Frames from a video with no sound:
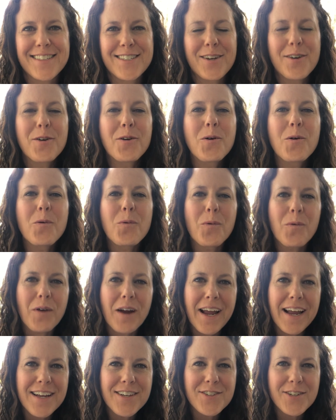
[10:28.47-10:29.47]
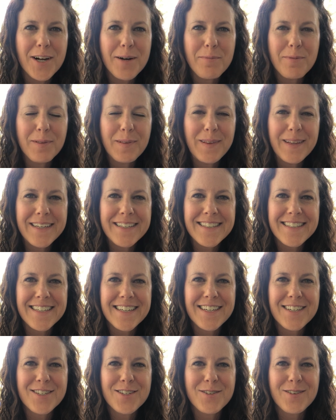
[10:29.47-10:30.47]
So great job
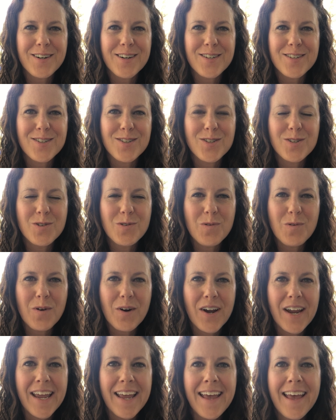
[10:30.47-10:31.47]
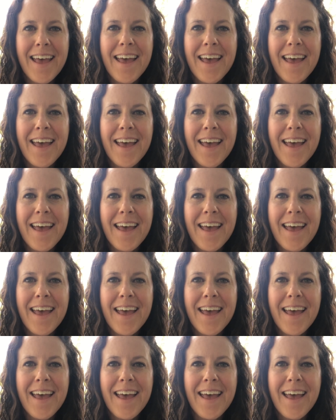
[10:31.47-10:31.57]
listening to our story,